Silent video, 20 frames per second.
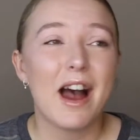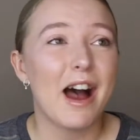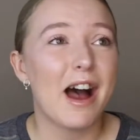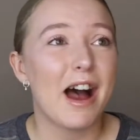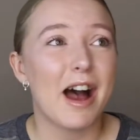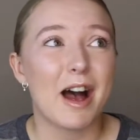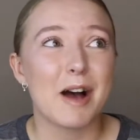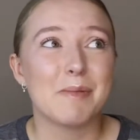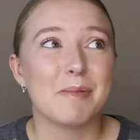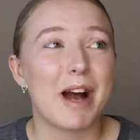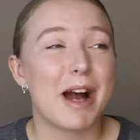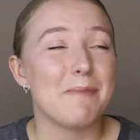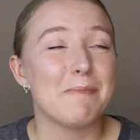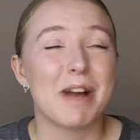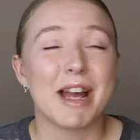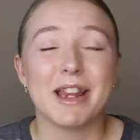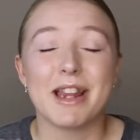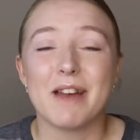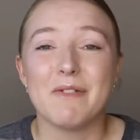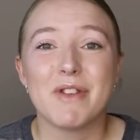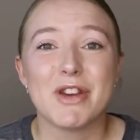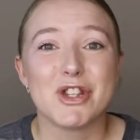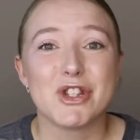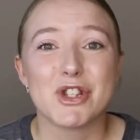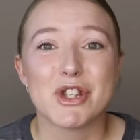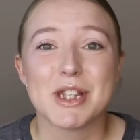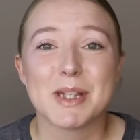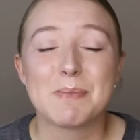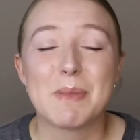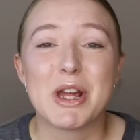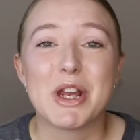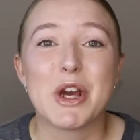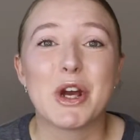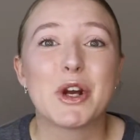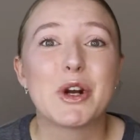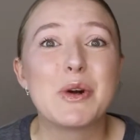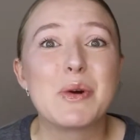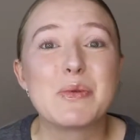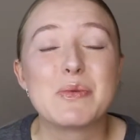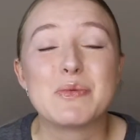My life has just been
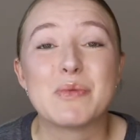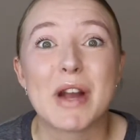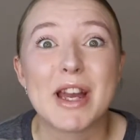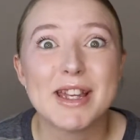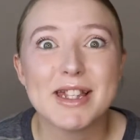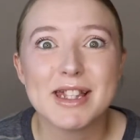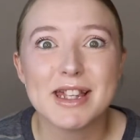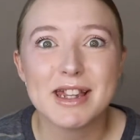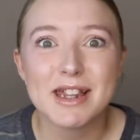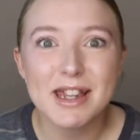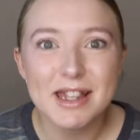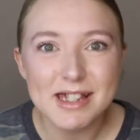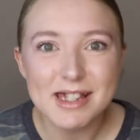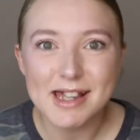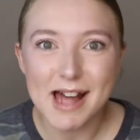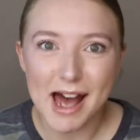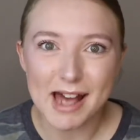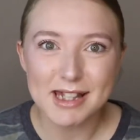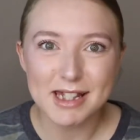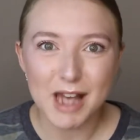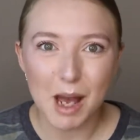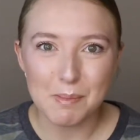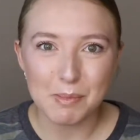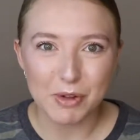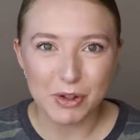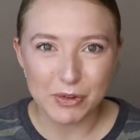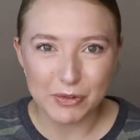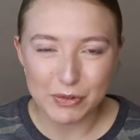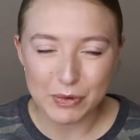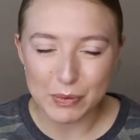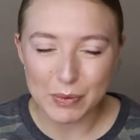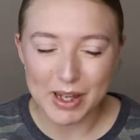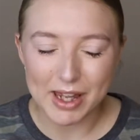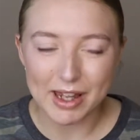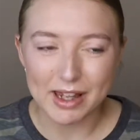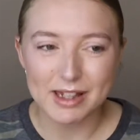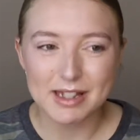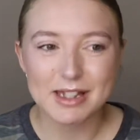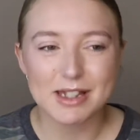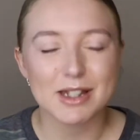crazy these last couple of
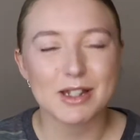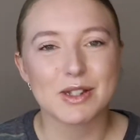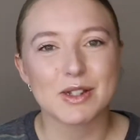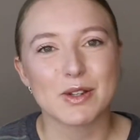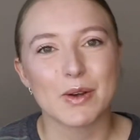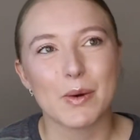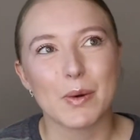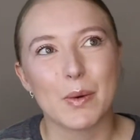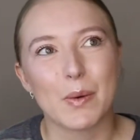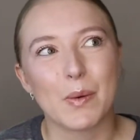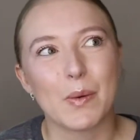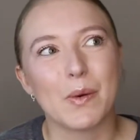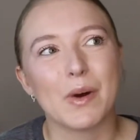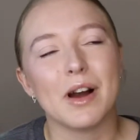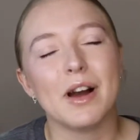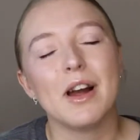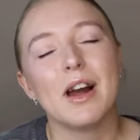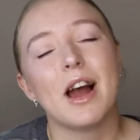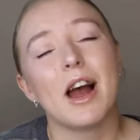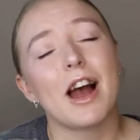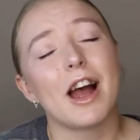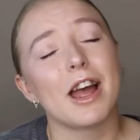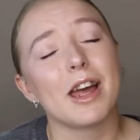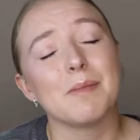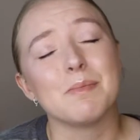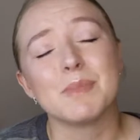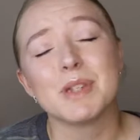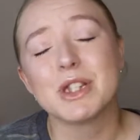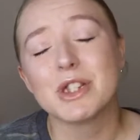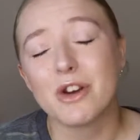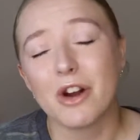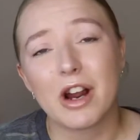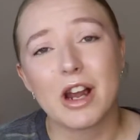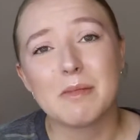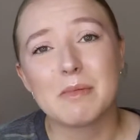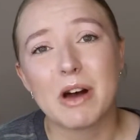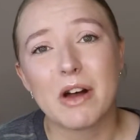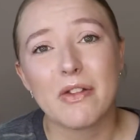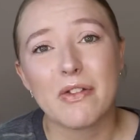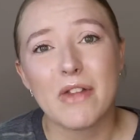weeks, so I am sorry
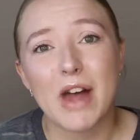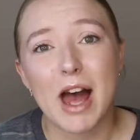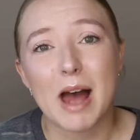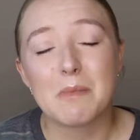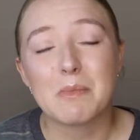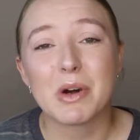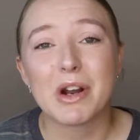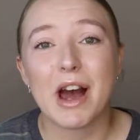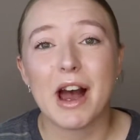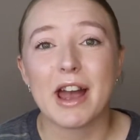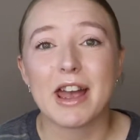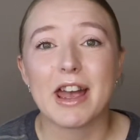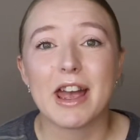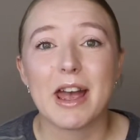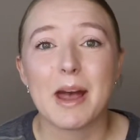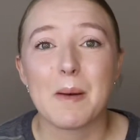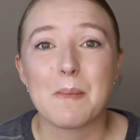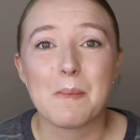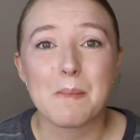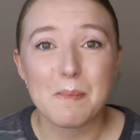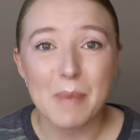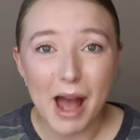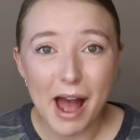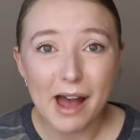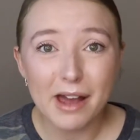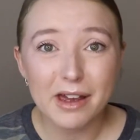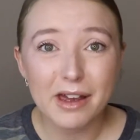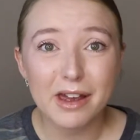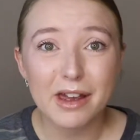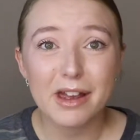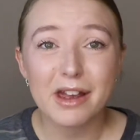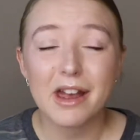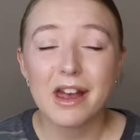about that, but I am back.